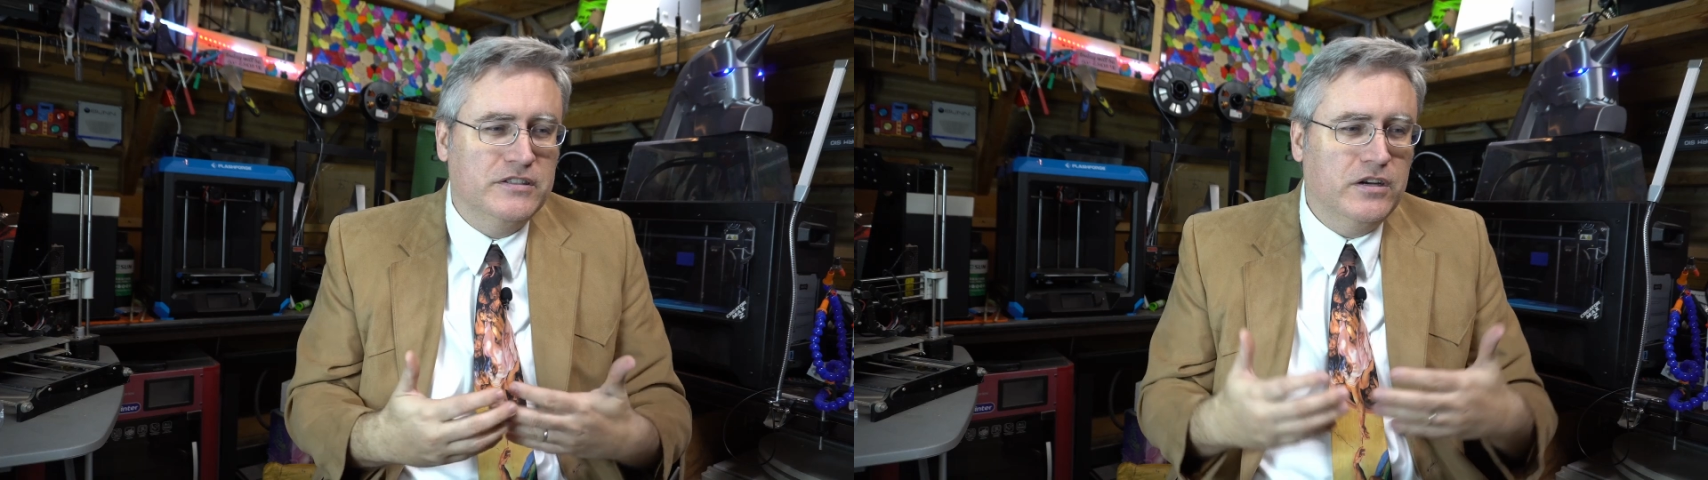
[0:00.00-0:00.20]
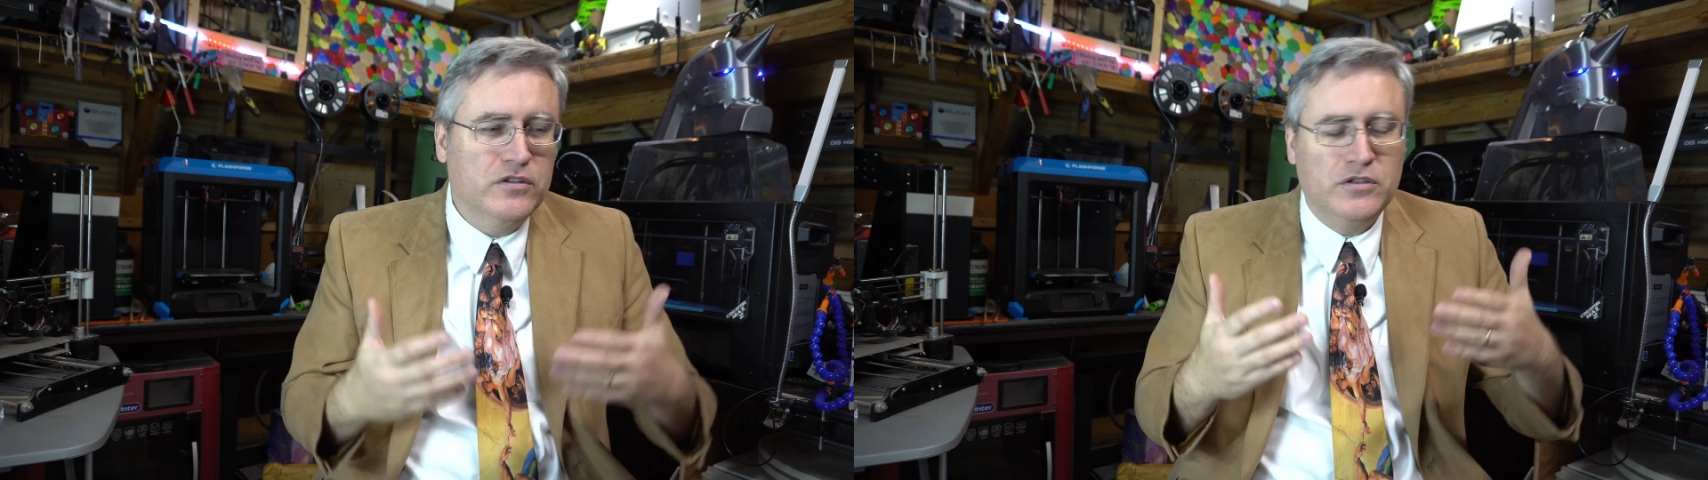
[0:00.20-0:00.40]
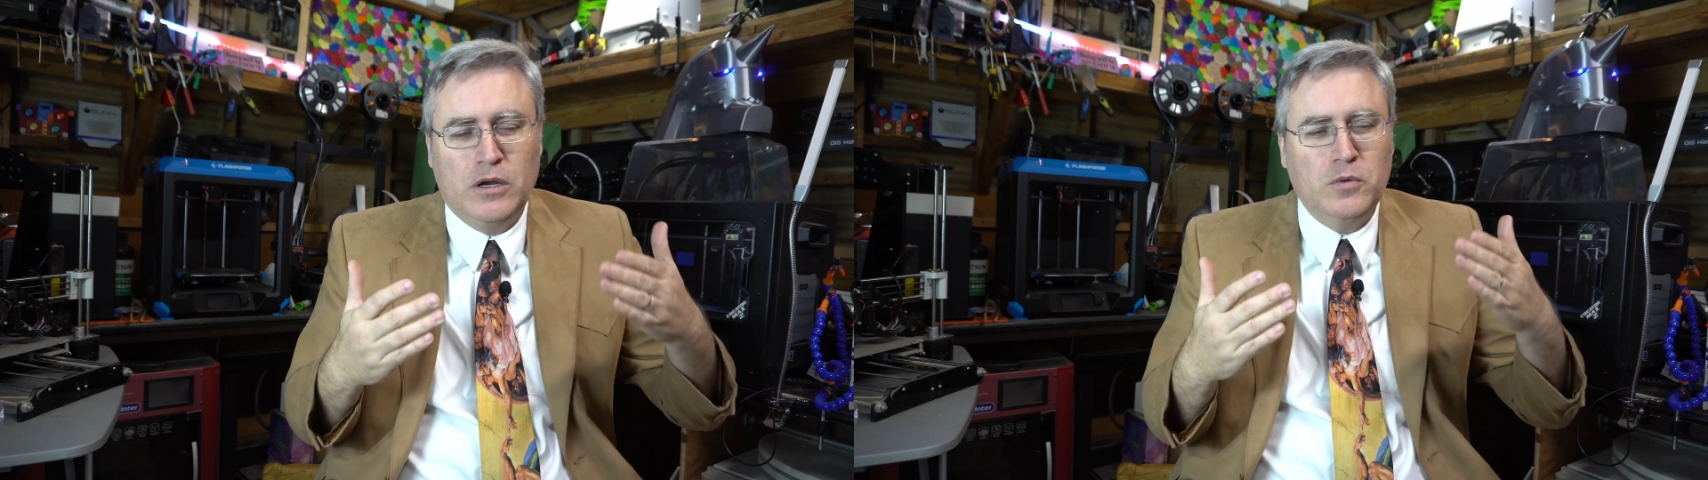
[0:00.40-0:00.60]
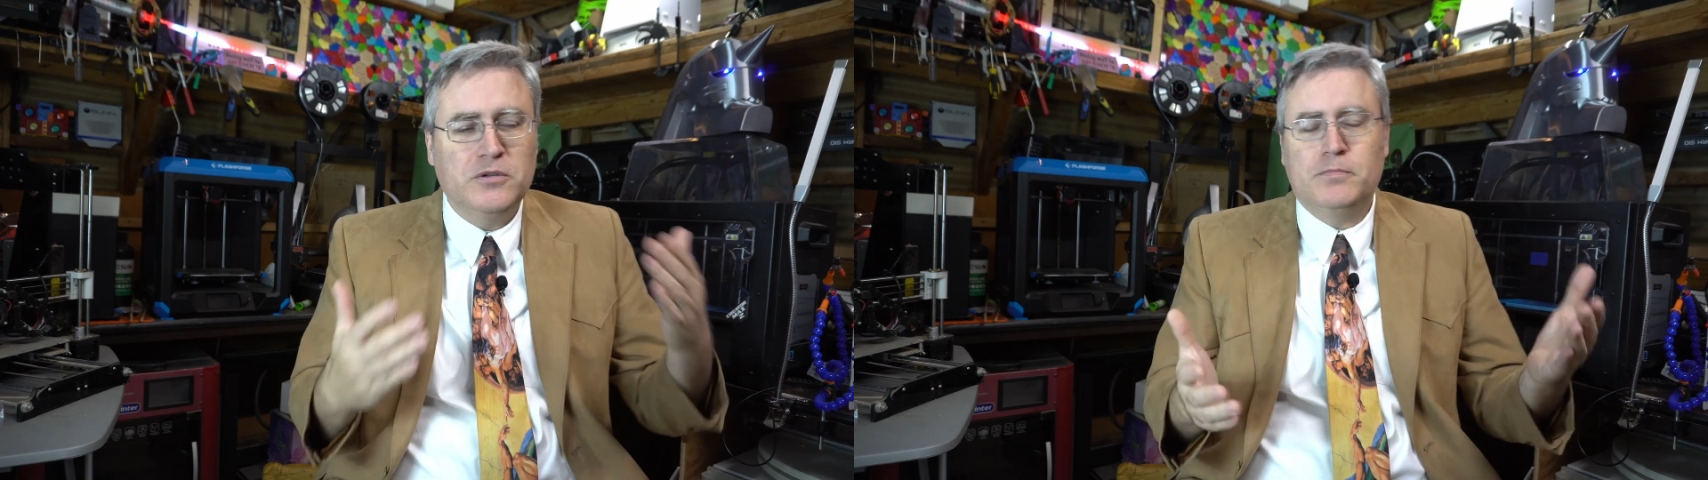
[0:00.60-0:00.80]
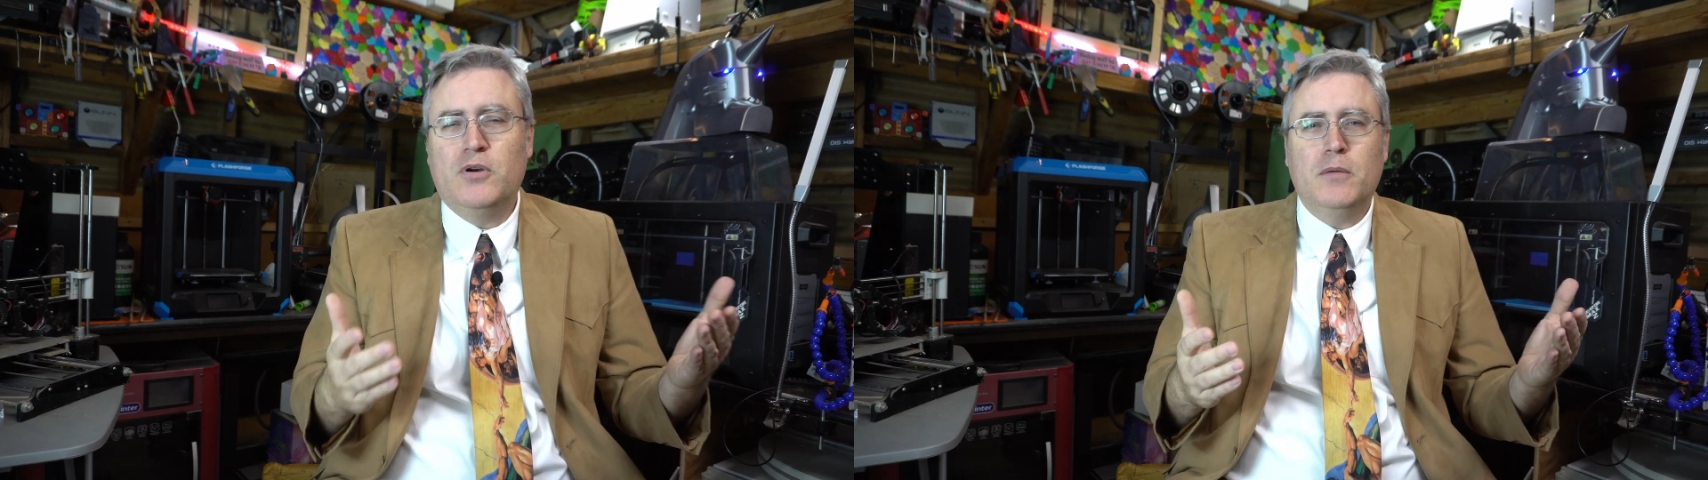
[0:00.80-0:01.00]
There, there was
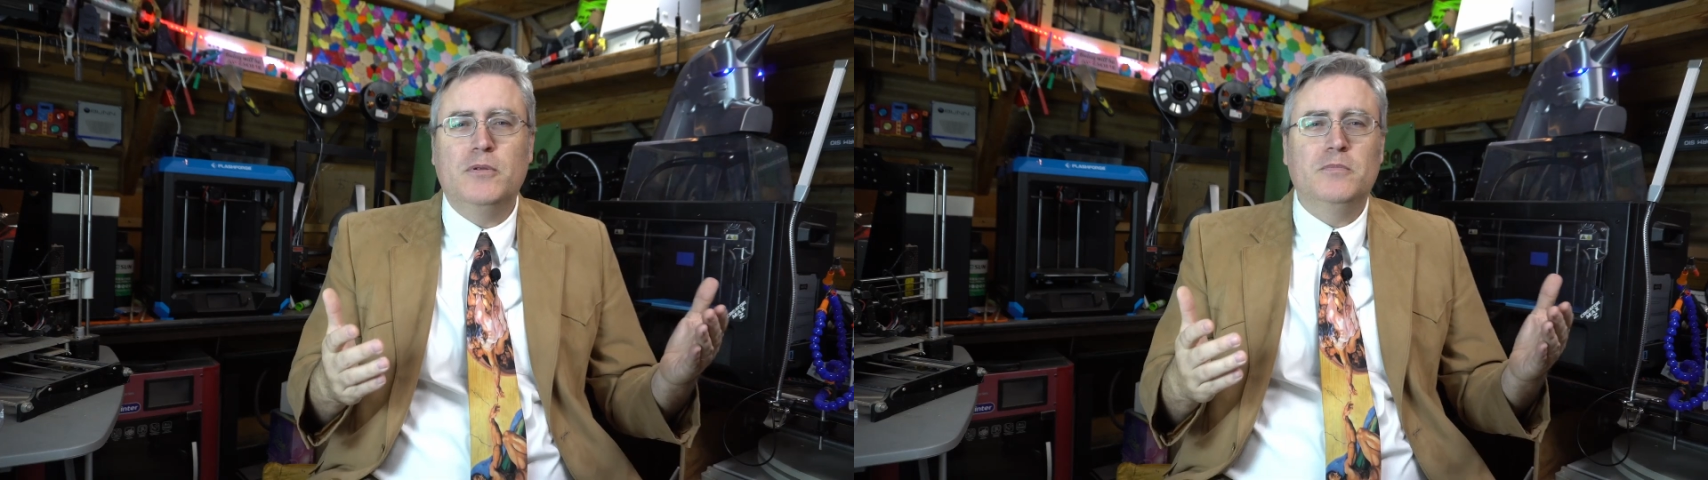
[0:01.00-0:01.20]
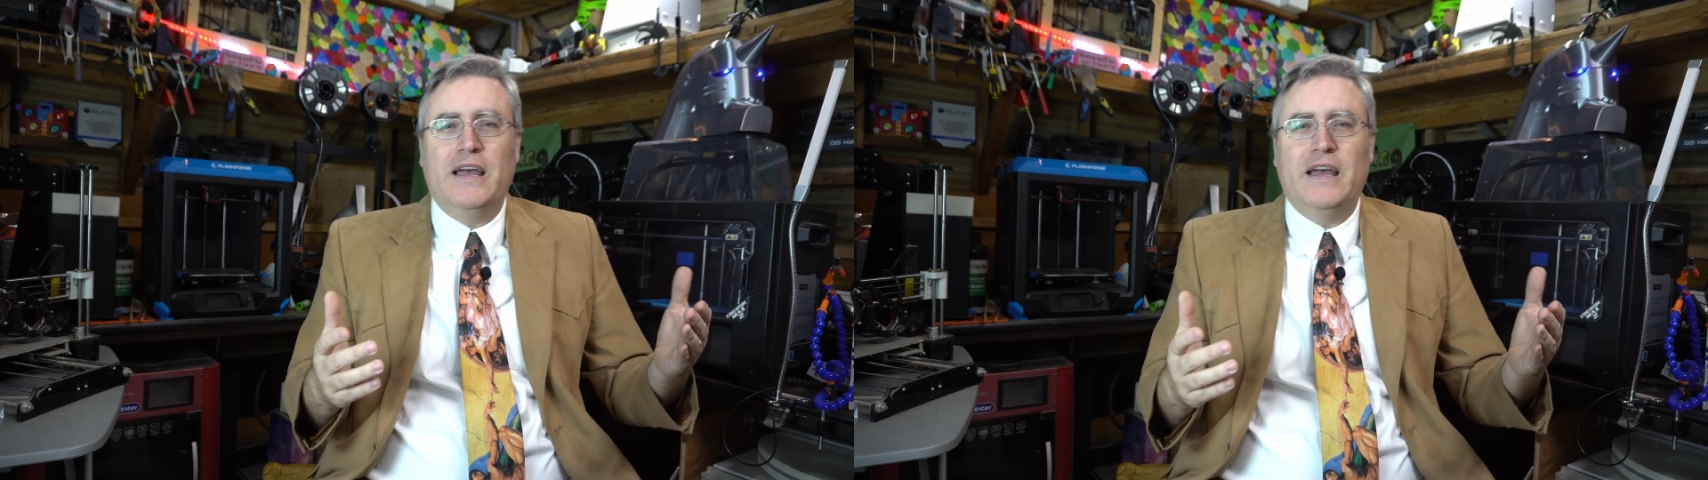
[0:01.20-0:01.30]
a problem